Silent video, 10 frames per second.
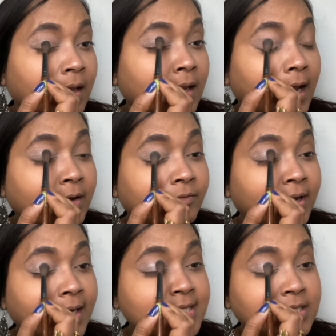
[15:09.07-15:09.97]
And when
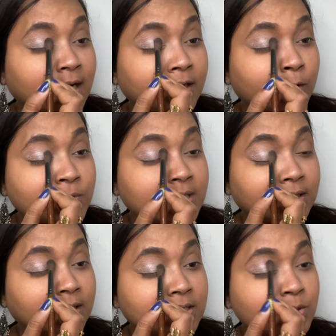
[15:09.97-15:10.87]
I start using
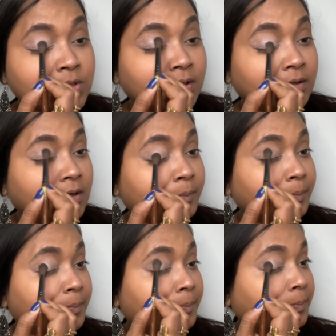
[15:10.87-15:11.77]
this
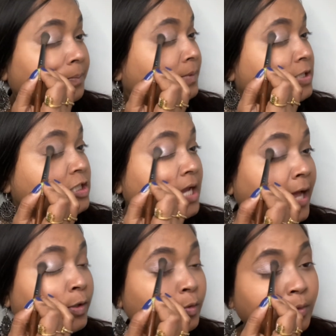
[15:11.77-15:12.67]

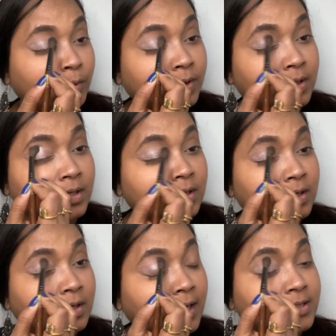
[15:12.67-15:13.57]
shadow,
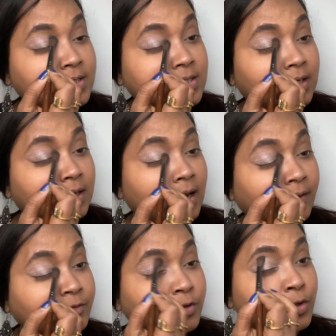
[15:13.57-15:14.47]
I just
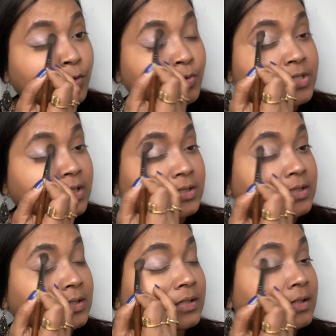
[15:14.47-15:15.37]
love to use it
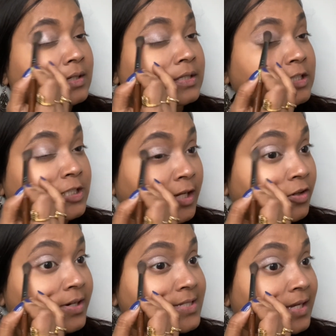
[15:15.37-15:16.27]

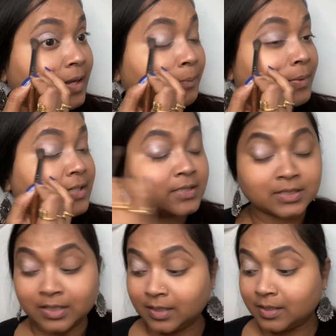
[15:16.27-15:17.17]
generously, but
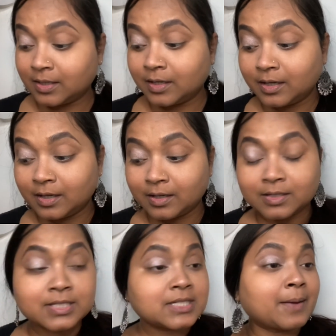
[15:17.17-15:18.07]

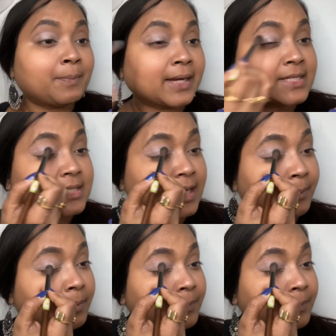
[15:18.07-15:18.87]
step by step.